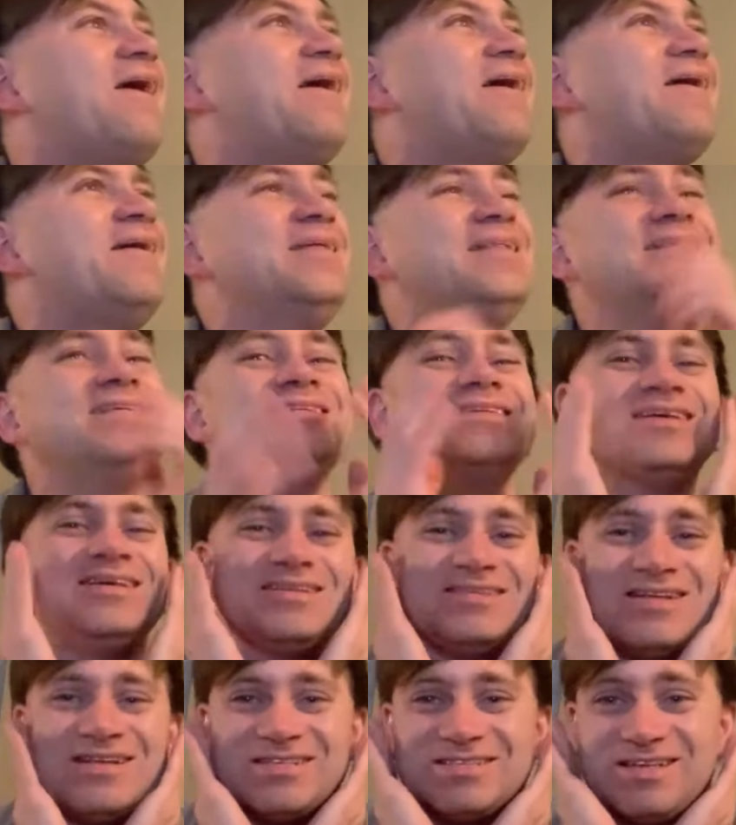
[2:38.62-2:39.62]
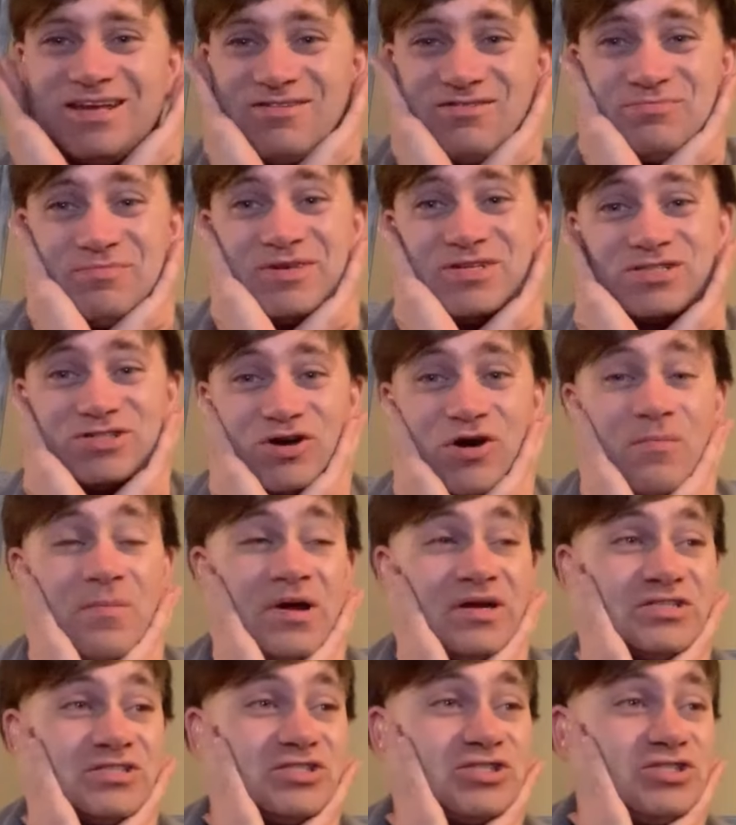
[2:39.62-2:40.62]
and it just gives me so
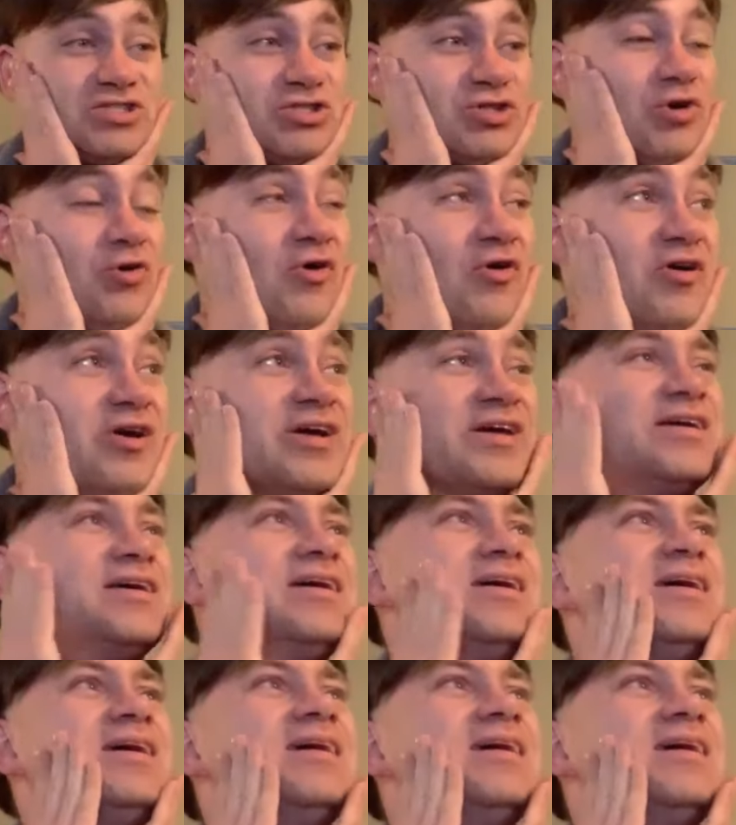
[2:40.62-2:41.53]
much joy.